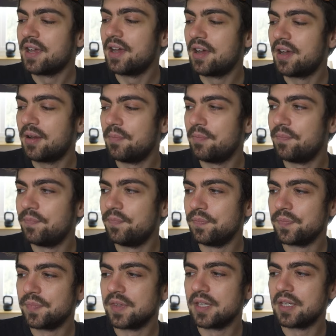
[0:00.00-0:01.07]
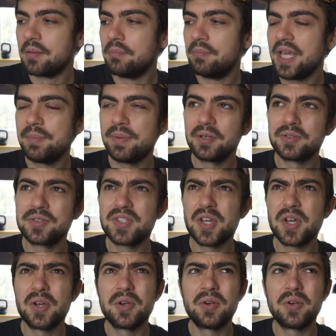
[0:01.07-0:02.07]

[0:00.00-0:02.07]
Um, maybe also